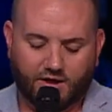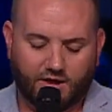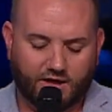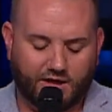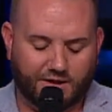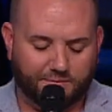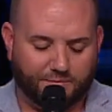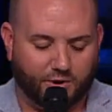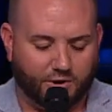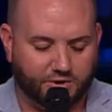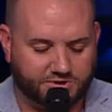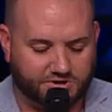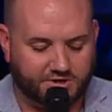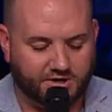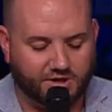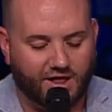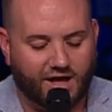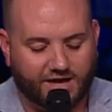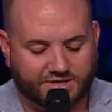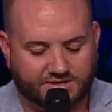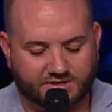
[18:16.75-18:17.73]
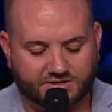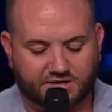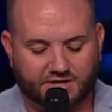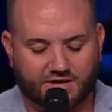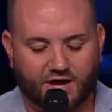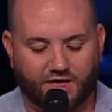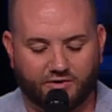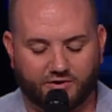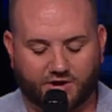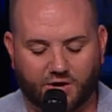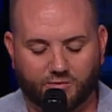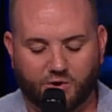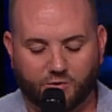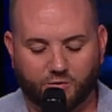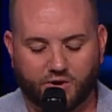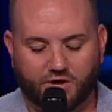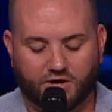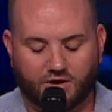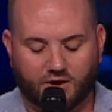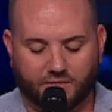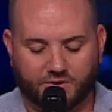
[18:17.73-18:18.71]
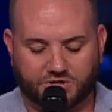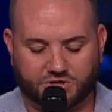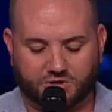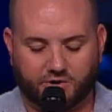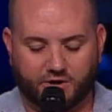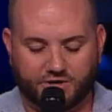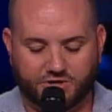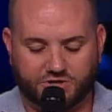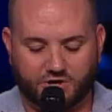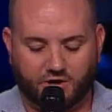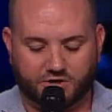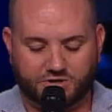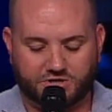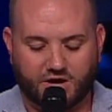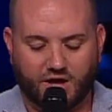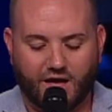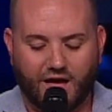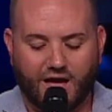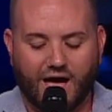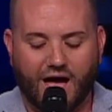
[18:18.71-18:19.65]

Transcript: and personalize it together. Can we read it on the screen, church?